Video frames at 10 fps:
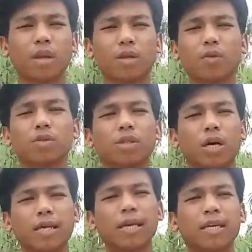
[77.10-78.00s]
use
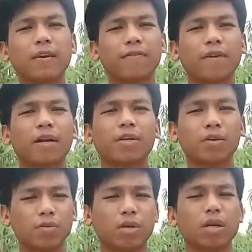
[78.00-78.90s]
the KK flight
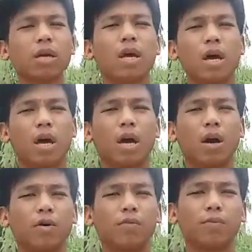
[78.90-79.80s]
controller
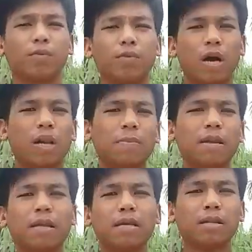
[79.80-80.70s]
while
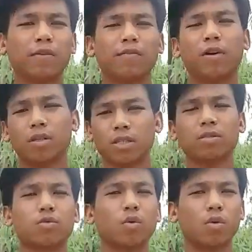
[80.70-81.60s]
building the
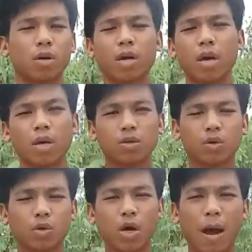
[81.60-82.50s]
first drone.
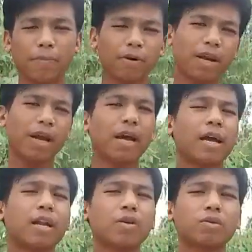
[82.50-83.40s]
So after that I
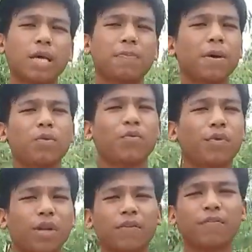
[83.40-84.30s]
had used APM
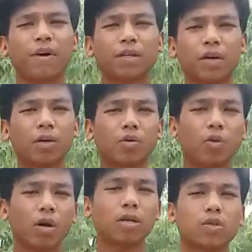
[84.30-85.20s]
2.8 flight
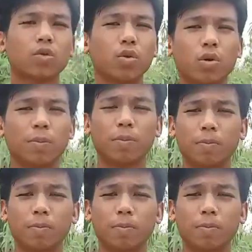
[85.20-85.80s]
controller. So